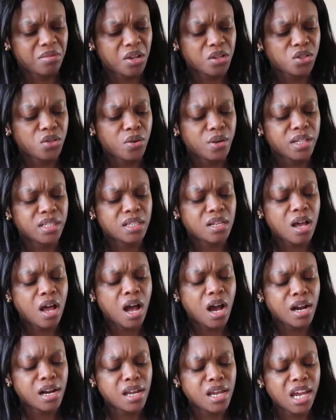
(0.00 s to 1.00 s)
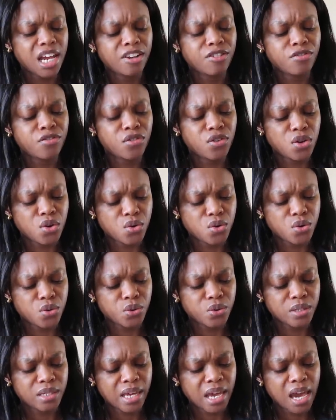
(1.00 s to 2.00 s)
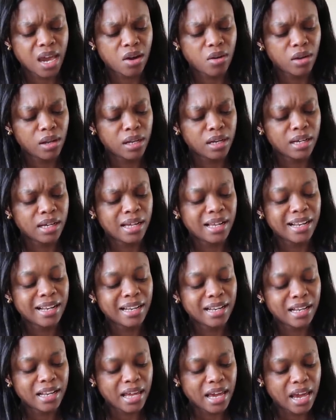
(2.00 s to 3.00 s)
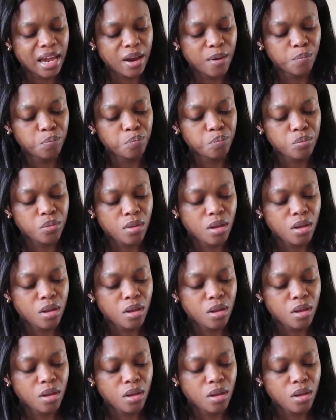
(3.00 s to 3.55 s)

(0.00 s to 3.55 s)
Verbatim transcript: So it's a honey infused kaolin clay.